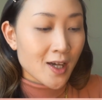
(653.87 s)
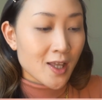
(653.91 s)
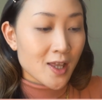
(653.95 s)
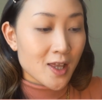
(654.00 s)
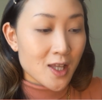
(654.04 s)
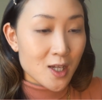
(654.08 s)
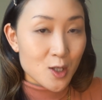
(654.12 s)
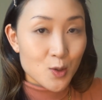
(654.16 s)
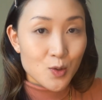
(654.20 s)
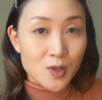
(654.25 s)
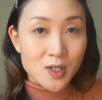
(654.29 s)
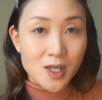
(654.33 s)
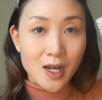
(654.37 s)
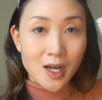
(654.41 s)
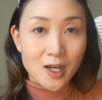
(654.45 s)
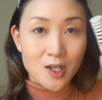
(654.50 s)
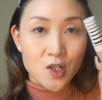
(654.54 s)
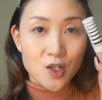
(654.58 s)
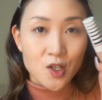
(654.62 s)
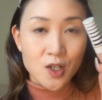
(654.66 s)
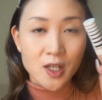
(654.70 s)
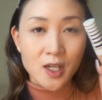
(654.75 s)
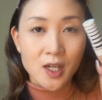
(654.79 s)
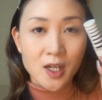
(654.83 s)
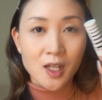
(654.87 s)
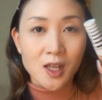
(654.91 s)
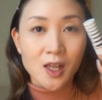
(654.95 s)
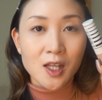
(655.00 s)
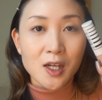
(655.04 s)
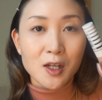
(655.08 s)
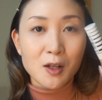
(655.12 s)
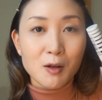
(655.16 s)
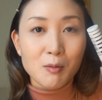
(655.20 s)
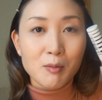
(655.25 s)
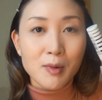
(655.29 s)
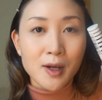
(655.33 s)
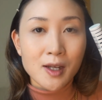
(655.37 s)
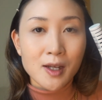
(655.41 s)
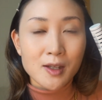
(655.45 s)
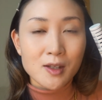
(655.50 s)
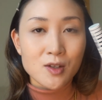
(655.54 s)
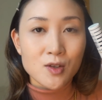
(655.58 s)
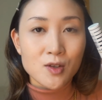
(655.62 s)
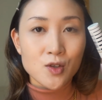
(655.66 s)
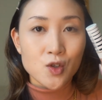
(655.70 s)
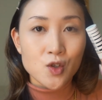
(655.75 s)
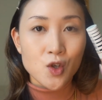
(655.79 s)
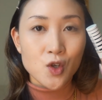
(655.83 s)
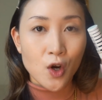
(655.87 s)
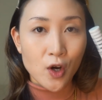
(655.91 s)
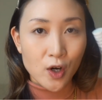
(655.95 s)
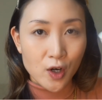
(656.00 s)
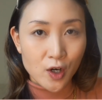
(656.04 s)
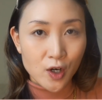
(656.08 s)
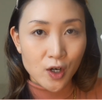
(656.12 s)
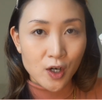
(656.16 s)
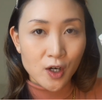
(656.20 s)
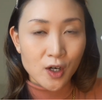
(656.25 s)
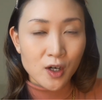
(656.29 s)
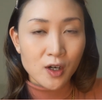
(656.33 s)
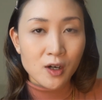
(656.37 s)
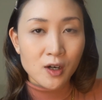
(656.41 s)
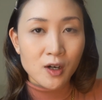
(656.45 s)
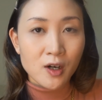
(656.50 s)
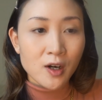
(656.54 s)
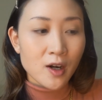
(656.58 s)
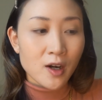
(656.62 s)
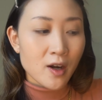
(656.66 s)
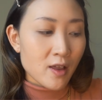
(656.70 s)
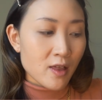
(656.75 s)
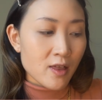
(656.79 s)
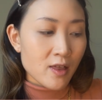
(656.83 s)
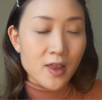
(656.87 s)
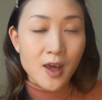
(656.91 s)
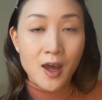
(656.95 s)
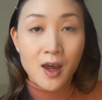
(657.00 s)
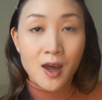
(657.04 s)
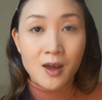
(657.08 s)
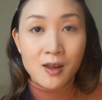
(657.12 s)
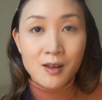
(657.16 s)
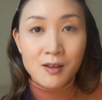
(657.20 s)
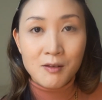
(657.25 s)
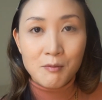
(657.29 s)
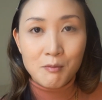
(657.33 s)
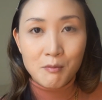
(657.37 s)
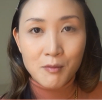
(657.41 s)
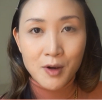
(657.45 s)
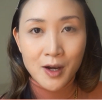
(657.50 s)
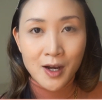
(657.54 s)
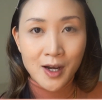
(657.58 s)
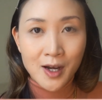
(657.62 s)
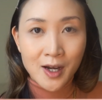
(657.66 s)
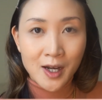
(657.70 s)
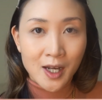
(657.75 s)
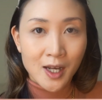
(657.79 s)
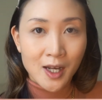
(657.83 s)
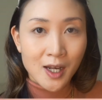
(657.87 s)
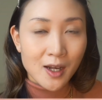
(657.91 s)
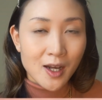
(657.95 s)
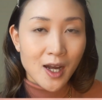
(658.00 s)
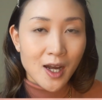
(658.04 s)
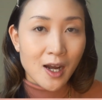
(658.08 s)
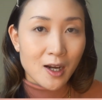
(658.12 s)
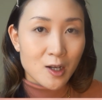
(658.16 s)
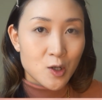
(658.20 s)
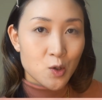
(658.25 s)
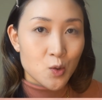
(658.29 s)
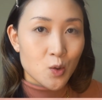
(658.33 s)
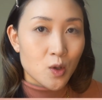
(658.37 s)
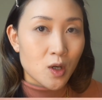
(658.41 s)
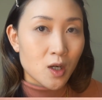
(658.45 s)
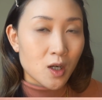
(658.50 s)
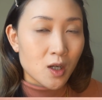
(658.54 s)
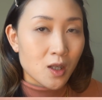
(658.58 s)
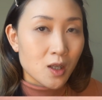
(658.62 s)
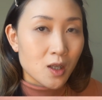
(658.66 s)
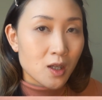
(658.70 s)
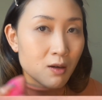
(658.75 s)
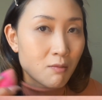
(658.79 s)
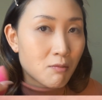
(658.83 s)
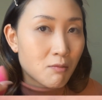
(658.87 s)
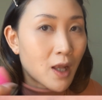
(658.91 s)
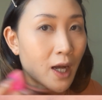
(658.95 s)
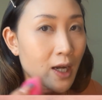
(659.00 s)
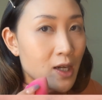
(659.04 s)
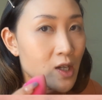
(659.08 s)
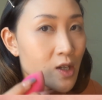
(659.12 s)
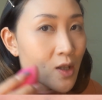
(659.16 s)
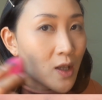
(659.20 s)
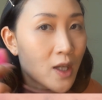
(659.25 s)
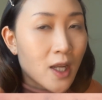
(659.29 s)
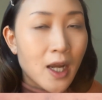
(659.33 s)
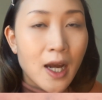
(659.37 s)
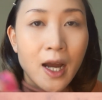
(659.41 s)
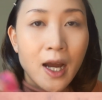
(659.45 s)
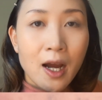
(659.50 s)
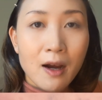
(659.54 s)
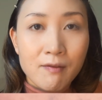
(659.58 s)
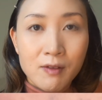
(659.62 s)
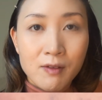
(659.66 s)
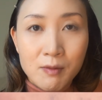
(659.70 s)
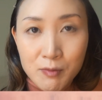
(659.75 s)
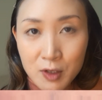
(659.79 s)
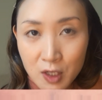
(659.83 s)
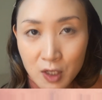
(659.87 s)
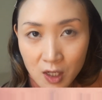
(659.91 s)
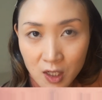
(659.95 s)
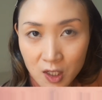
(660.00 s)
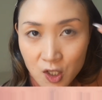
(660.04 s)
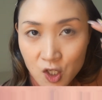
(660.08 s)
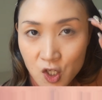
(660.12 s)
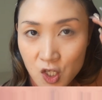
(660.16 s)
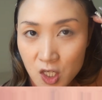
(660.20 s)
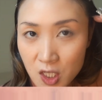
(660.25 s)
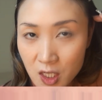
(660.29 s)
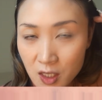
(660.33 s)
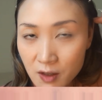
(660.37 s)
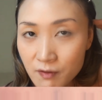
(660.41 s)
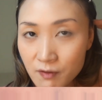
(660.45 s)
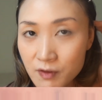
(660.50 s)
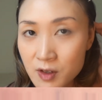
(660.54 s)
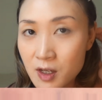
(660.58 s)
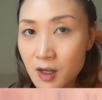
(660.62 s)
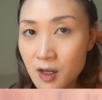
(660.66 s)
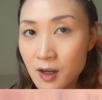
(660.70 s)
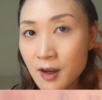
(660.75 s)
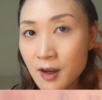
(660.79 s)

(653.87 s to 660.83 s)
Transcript: this was actually a little bit darker than my actual complexion that I have achieved